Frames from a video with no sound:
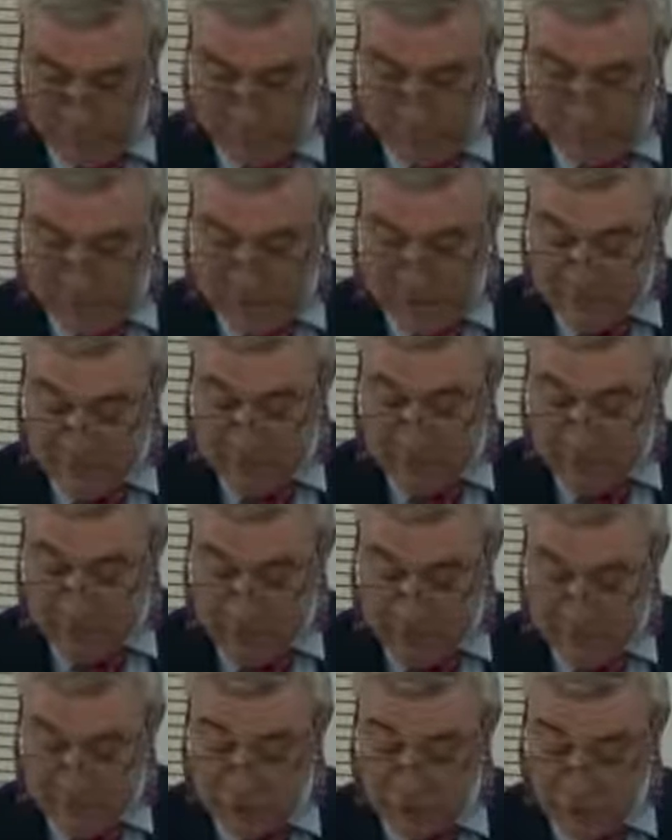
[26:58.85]

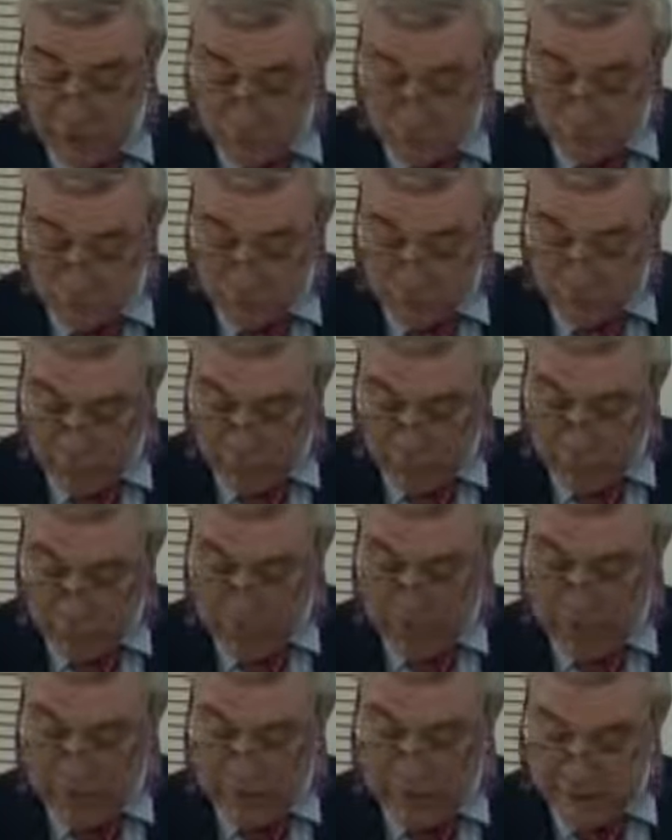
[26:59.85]
Safeguarding children
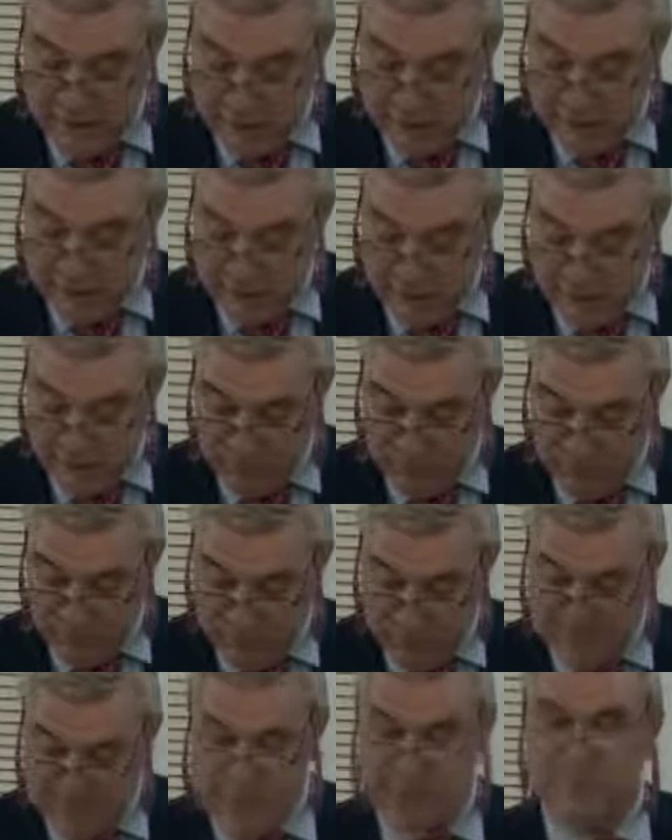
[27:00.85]
and young people
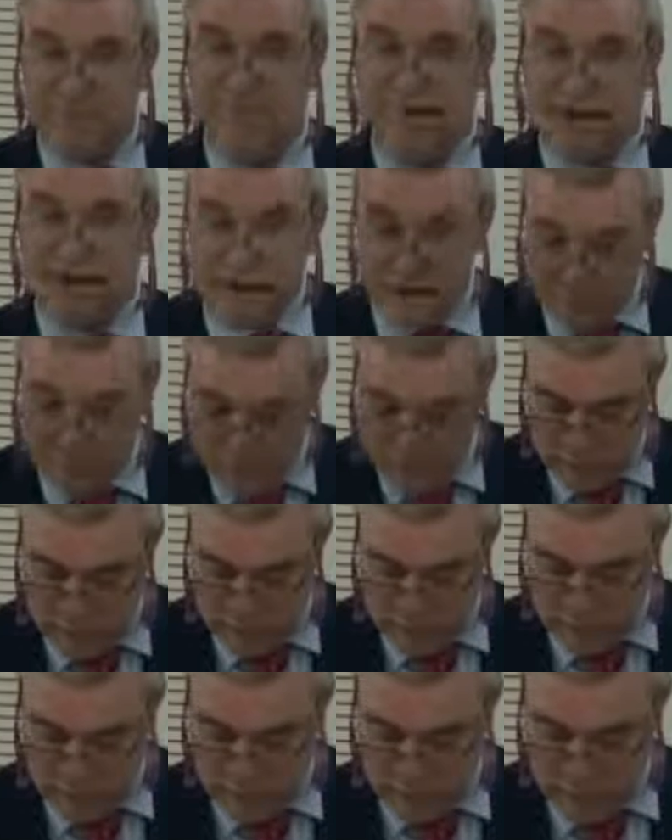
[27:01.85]
is
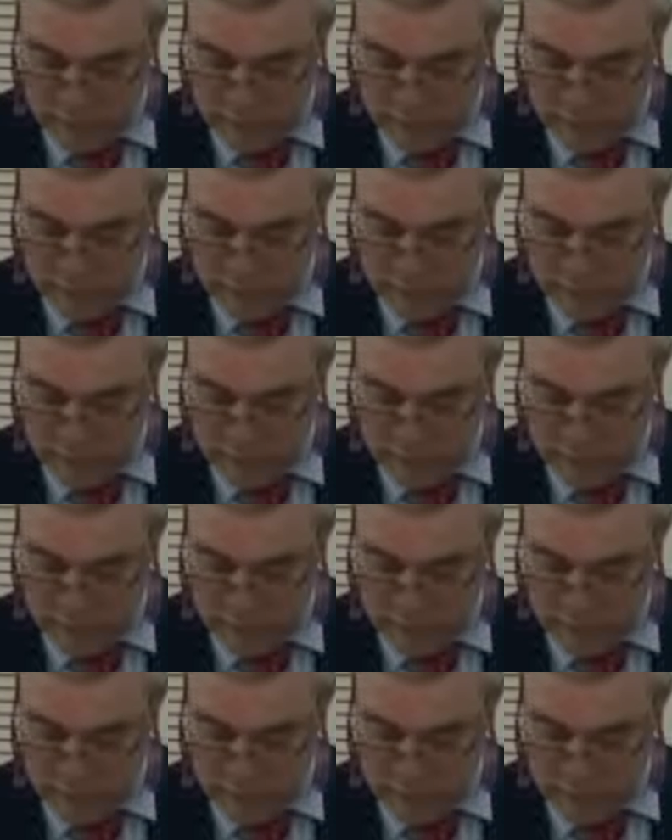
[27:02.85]
paramount,